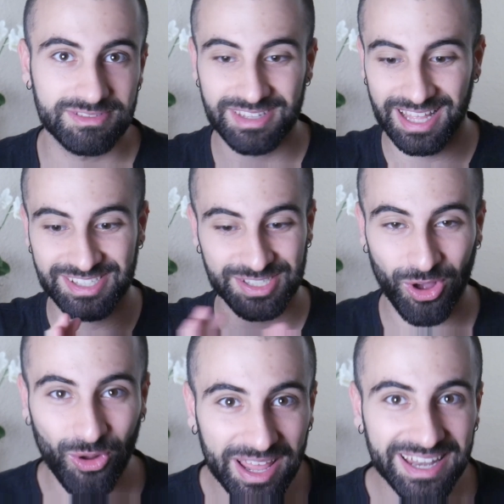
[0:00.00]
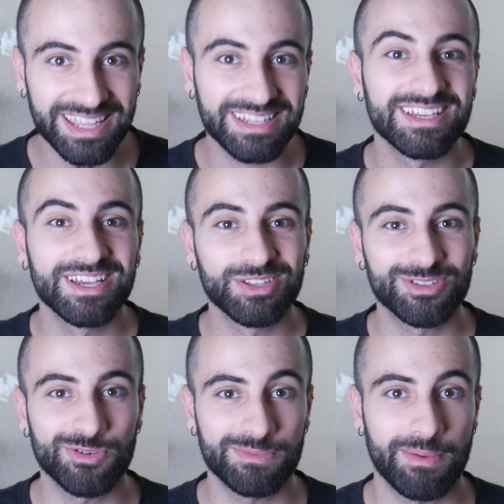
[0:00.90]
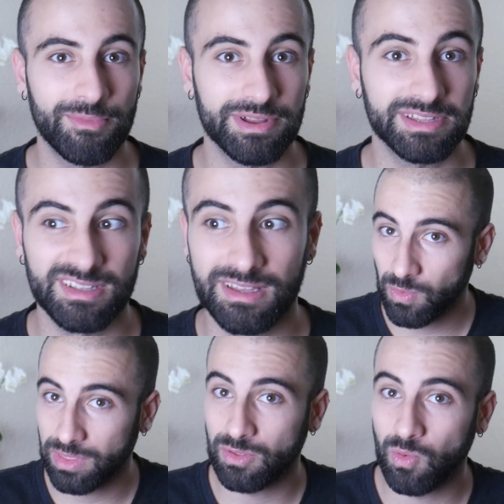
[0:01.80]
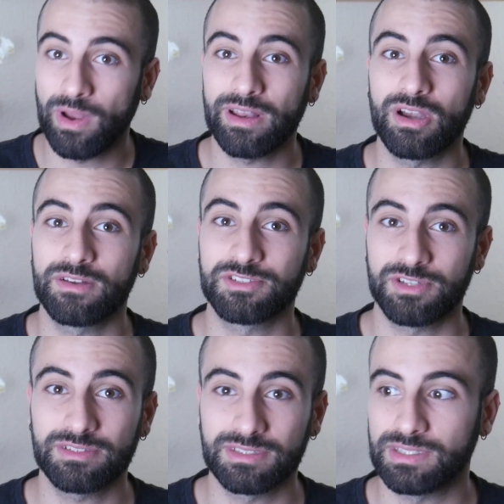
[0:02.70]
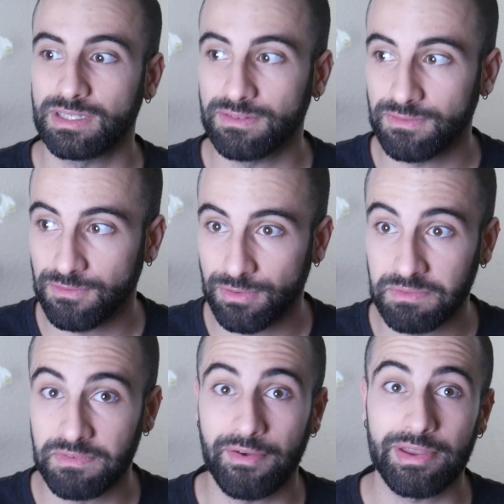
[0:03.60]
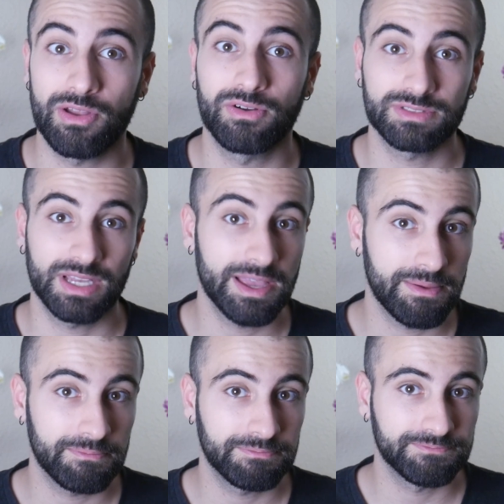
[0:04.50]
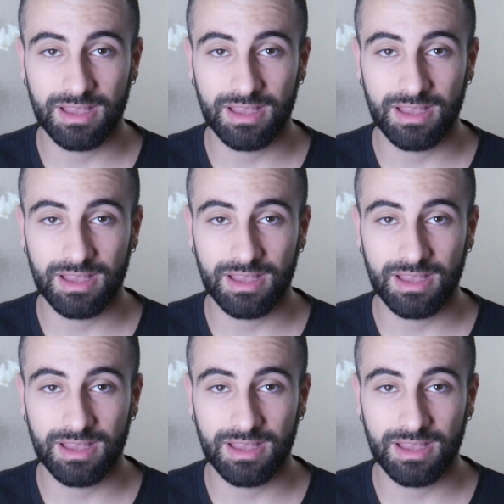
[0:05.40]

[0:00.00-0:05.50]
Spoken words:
That's all I need to remember it with quite a lot of certainty for a very long time.